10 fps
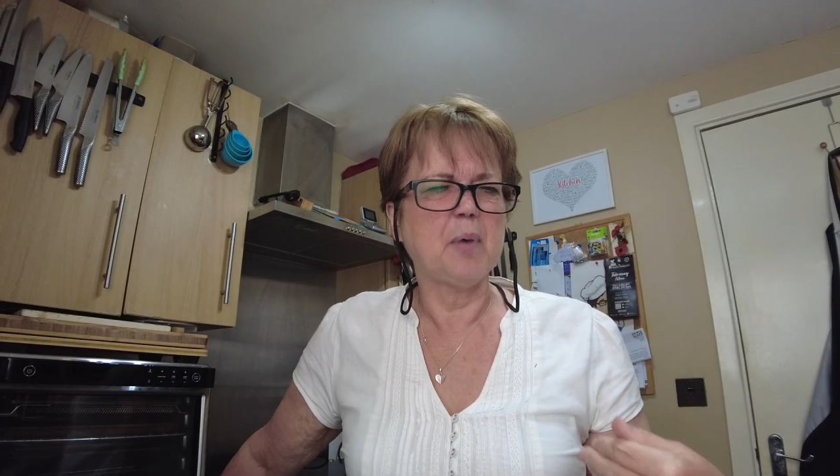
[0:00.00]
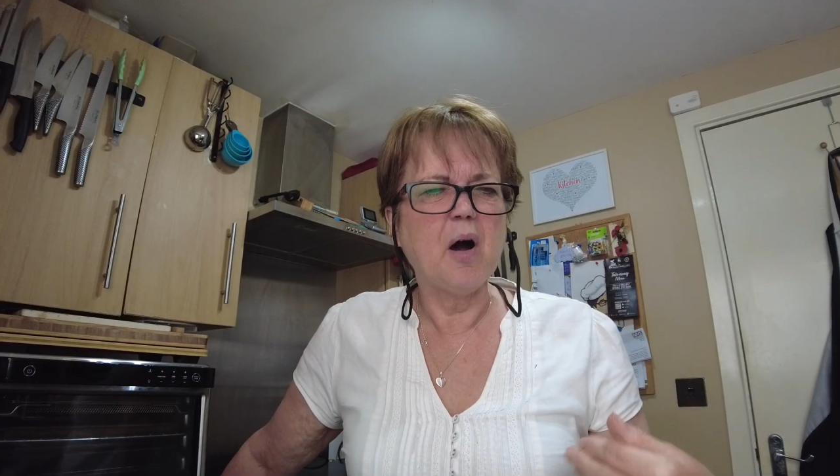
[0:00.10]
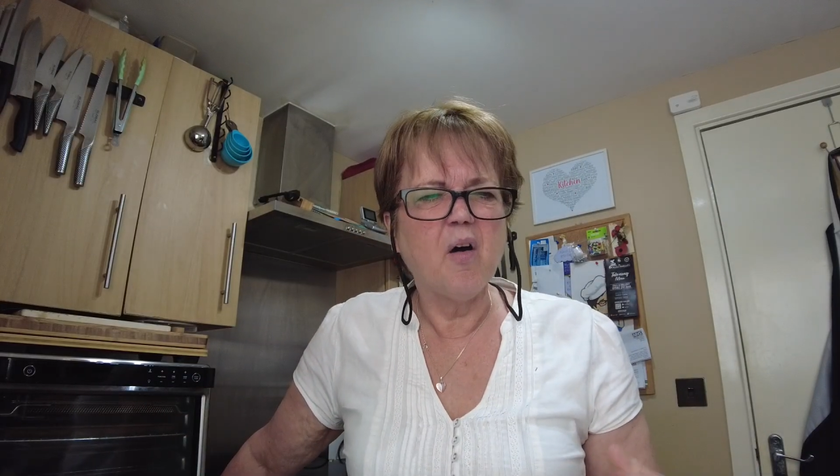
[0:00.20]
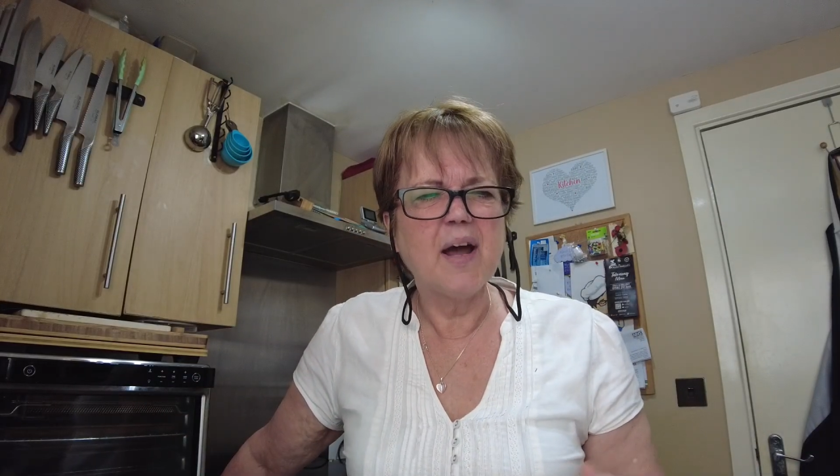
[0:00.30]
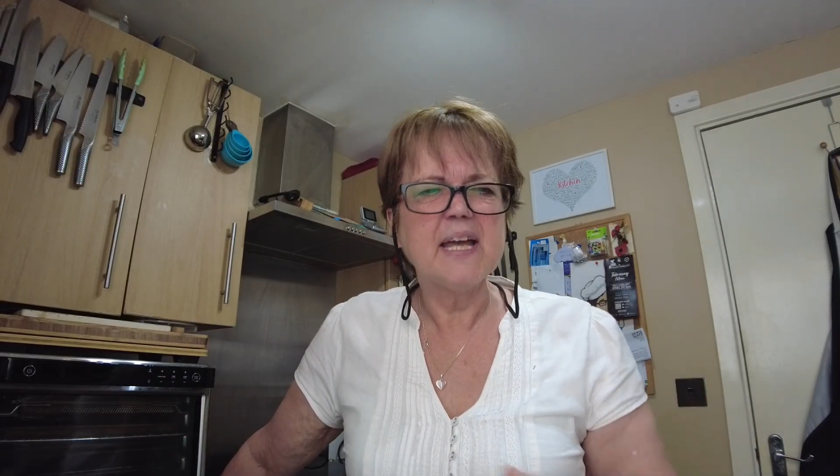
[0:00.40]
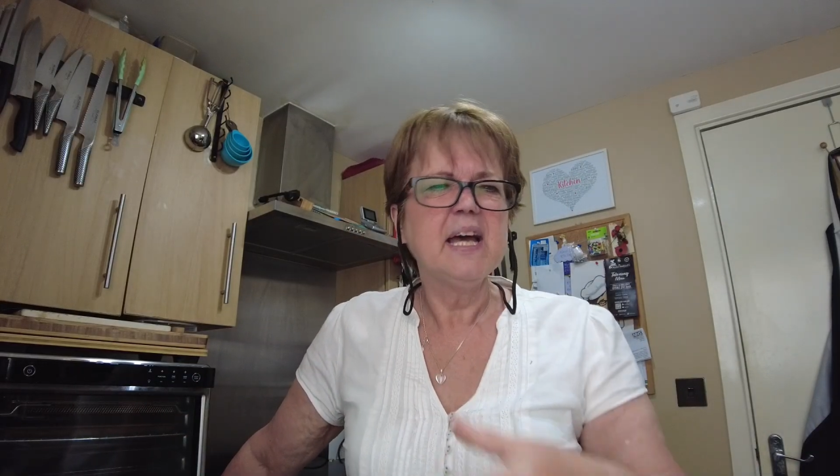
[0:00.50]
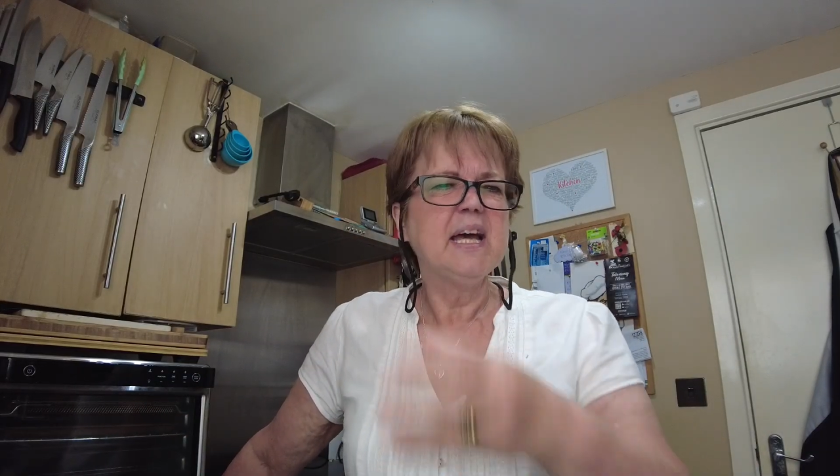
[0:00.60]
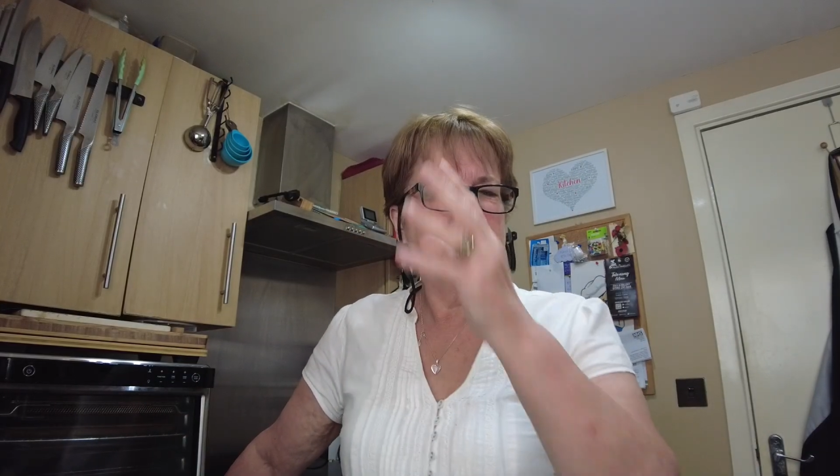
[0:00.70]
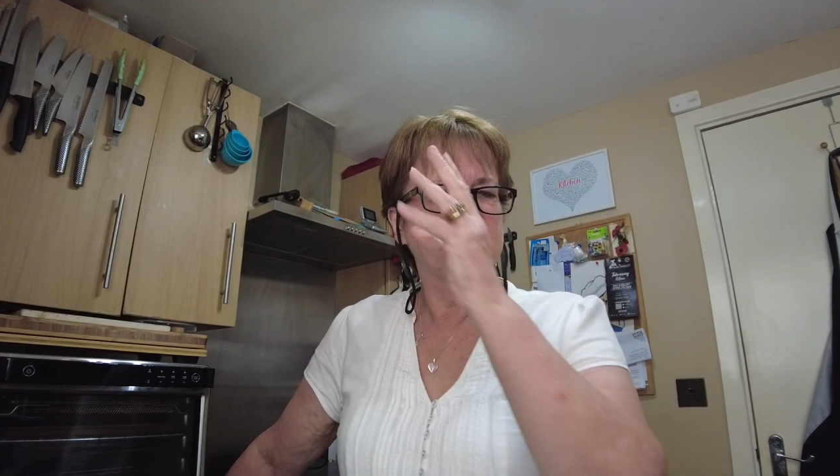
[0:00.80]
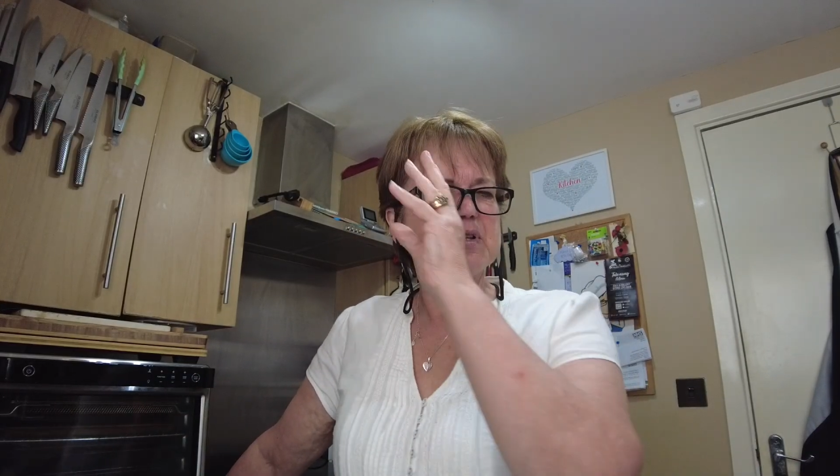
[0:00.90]
pie,
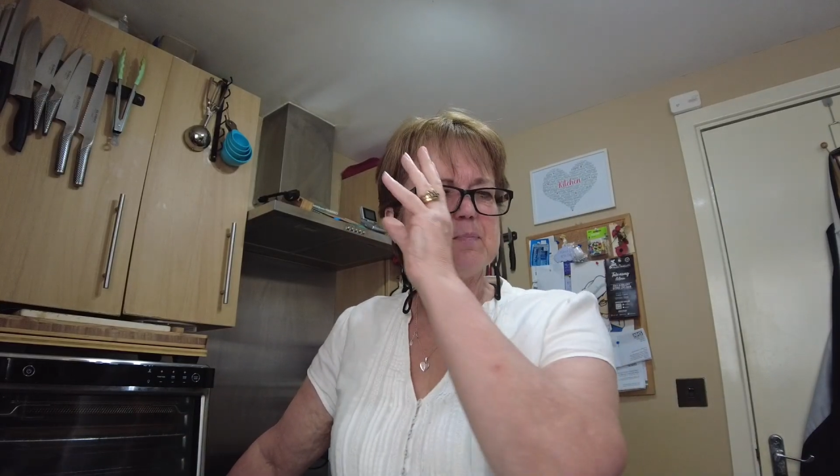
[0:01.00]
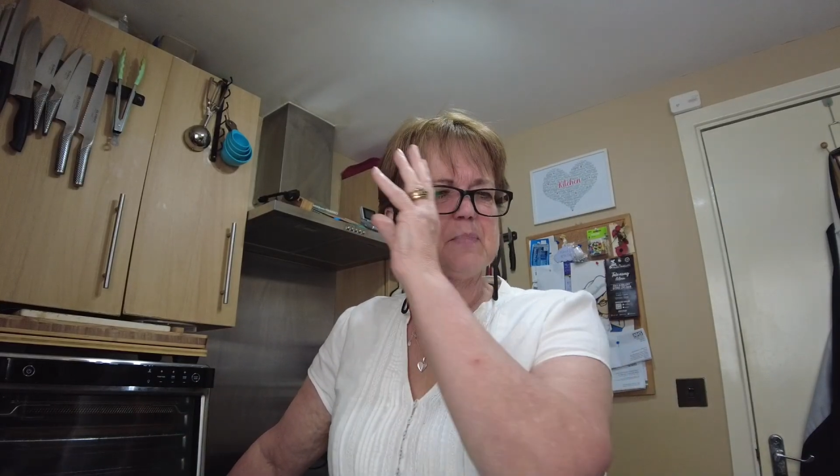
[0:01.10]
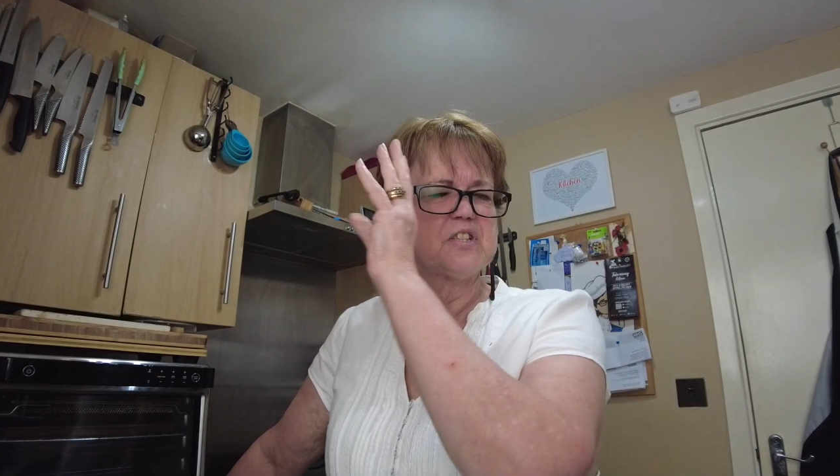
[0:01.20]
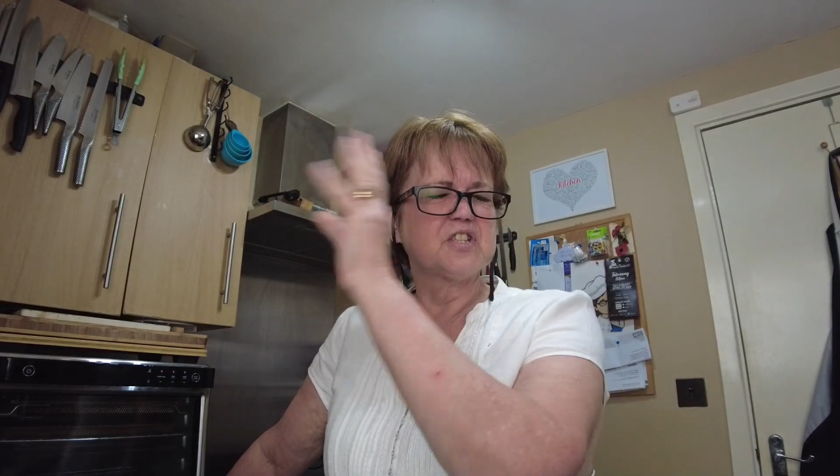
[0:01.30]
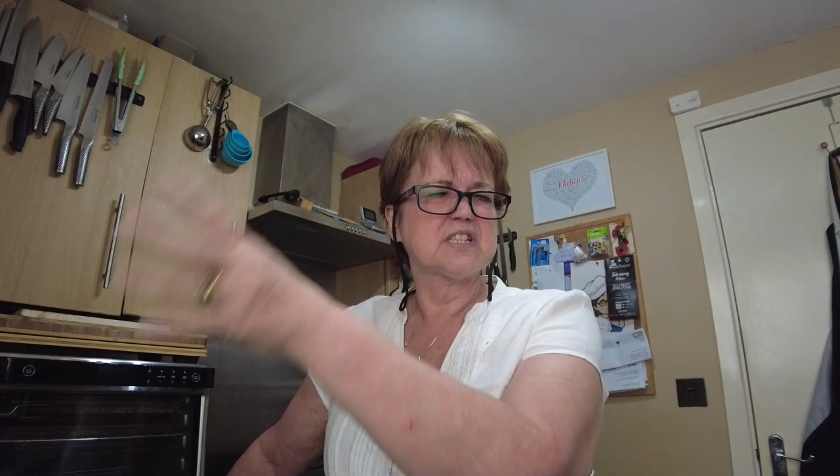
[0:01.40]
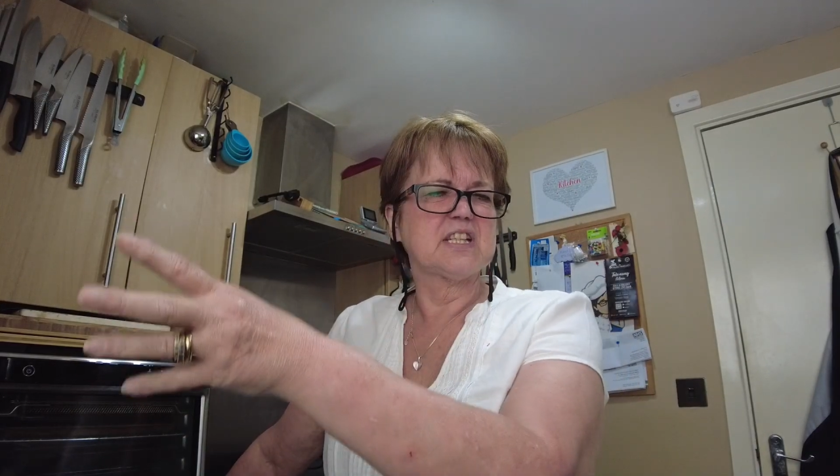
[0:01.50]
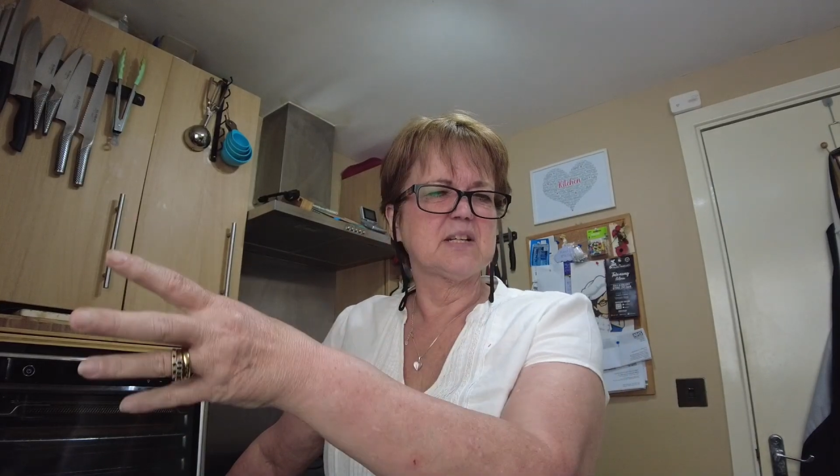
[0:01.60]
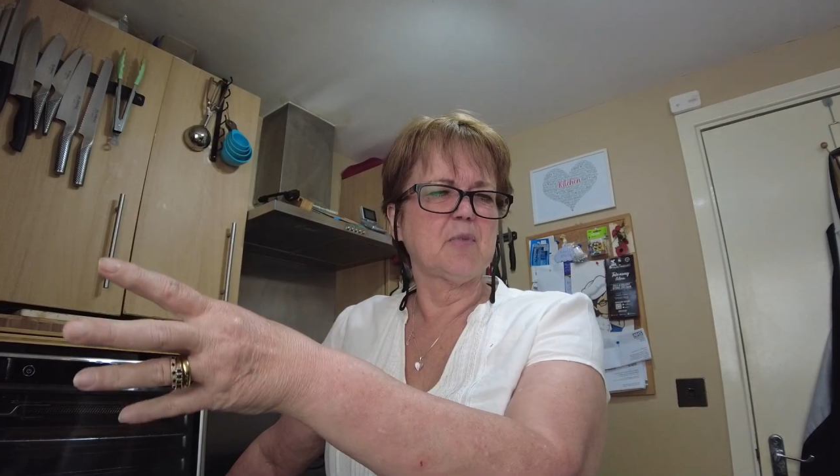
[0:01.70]
it would be just in a